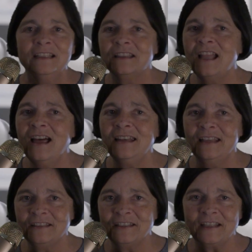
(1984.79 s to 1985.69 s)
Lot
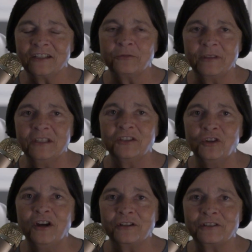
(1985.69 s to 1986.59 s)
had sex with his
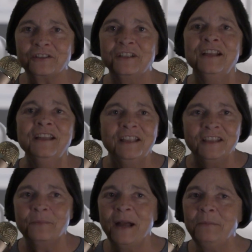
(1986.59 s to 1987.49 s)
daughters.
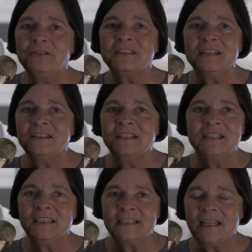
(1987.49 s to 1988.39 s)
The Bible says
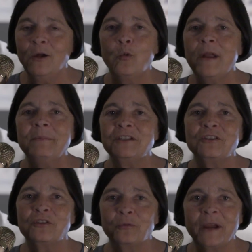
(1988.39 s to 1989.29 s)
to sell women
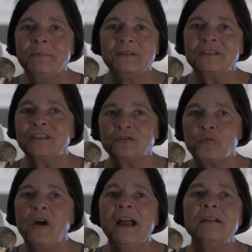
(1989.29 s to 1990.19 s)
to their rapists as
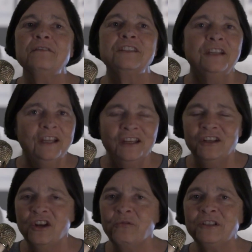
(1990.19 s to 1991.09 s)
wives.
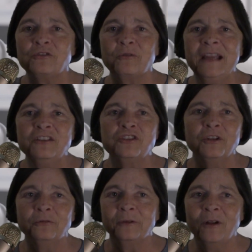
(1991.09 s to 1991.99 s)
Noah's
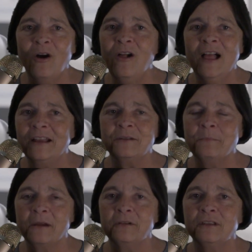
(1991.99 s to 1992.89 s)
grandchildren all had to
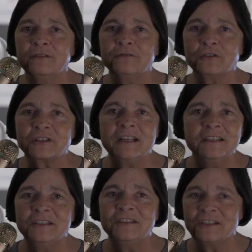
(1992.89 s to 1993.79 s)
marry their first
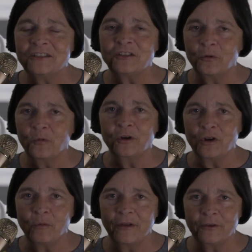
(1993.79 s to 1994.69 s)
cousins as there were
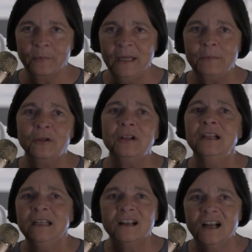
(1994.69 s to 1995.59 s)
no other people.
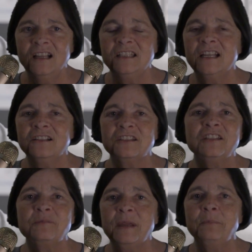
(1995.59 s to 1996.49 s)
God tells
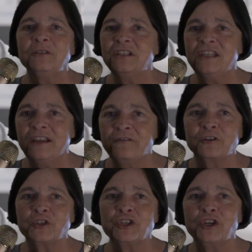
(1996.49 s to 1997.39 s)
his people to take
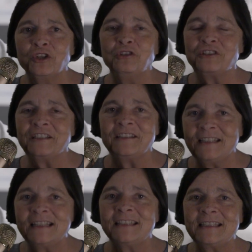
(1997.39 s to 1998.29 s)
virgin girls as
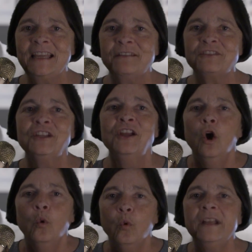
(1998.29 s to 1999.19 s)
sex slaves.
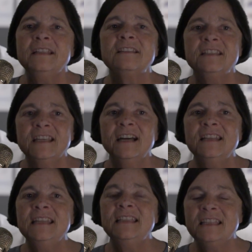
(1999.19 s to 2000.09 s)
What is
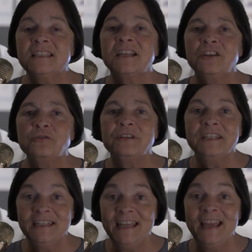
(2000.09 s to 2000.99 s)
done in this country
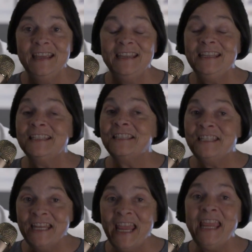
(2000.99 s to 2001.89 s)
today is
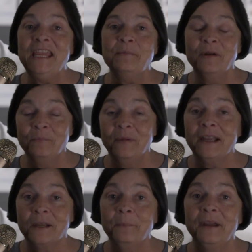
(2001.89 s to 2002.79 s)
tame by
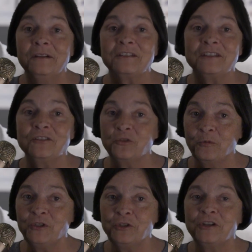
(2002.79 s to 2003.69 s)
comparison to
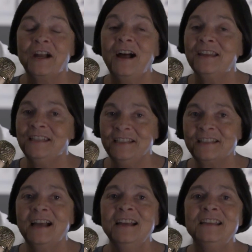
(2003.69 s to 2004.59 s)
what your God
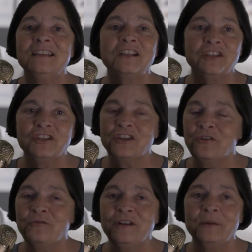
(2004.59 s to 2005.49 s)
designed,
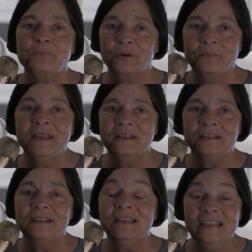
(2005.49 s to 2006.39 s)
condoned, and
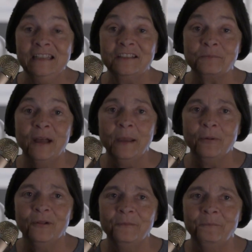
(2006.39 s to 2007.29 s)
permitted in his
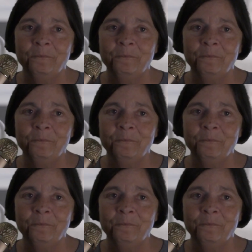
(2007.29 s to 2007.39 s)
Bible.